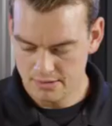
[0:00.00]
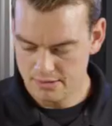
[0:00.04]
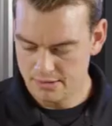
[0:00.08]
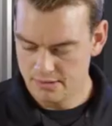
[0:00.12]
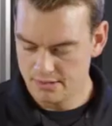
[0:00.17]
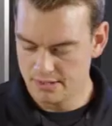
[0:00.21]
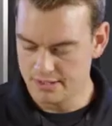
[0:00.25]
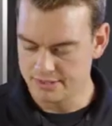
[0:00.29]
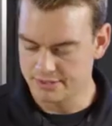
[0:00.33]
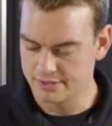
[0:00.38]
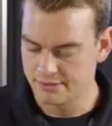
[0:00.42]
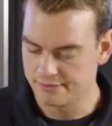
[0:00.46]

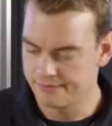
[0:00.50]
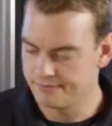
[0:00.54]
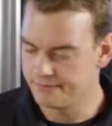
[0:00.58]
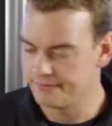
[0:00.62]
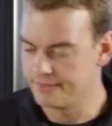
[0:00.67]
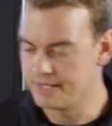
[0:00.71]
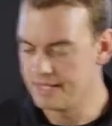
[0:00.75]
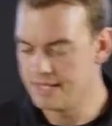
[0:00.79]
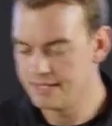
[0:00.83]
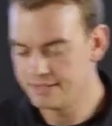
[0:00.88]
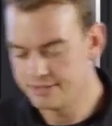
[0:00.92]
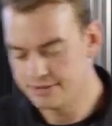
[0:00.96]
All right, so
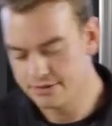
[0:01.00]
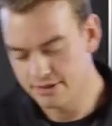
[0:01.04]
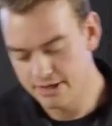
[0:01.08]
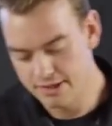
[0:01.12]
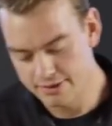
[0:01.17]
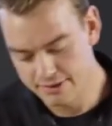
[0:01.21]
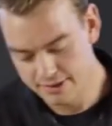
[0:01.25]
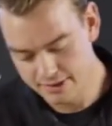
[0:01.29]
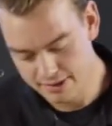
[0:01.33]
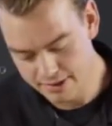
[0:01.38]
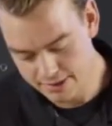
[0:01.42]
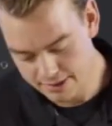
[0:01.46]

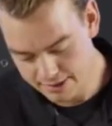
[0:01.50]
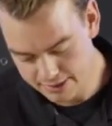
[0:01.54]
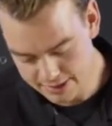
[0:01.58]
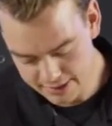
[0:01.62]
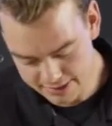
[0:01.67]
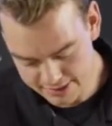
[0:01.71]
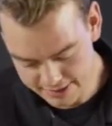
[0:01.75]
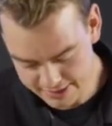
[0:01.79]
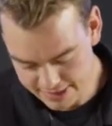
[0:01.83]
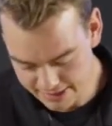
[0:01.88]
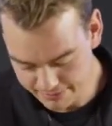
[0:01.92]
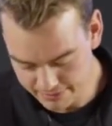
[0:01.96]
in the
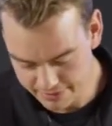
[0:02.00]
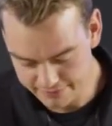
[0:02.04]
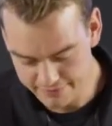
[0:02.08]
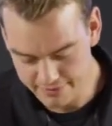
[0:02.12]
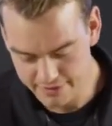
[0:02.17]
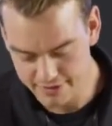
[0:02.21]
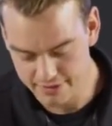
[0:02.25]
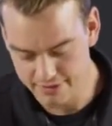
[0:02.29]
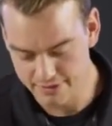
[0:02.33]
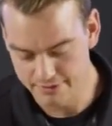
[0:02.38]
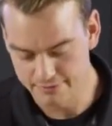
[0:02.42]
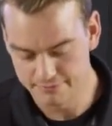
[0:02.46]
disassembly
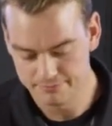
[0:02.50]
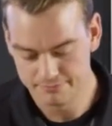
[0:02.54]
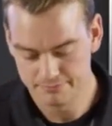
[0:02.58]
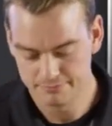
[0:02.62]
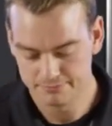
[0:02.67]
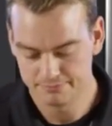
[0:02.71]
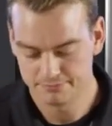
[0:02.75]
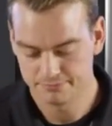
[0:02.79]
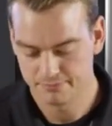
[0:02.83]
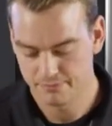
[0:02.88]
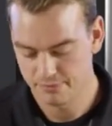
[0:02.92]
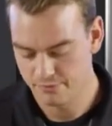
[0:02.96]
video,
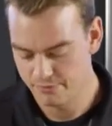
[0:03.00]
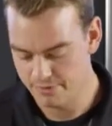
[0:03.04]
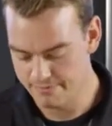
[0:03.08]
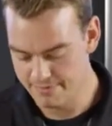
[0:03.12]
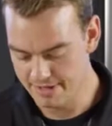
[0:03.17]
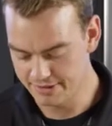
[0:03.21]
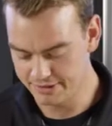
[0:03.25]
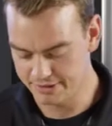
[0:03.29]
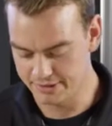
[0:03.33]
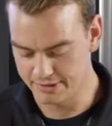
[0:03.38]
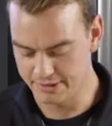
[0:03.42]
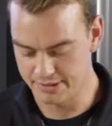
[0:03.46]
we
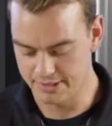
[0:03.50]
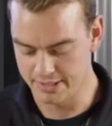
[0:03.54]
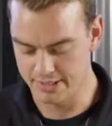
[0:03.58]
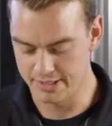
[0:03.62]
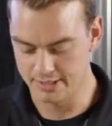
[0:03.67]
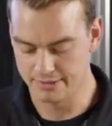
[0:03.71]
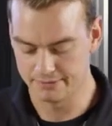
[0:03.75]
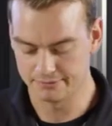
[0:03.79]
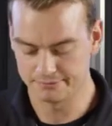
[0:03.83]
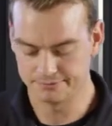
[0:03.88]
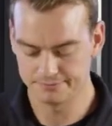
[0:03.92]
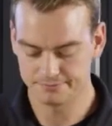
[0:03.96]
mentioned
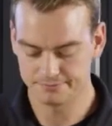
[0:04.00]
the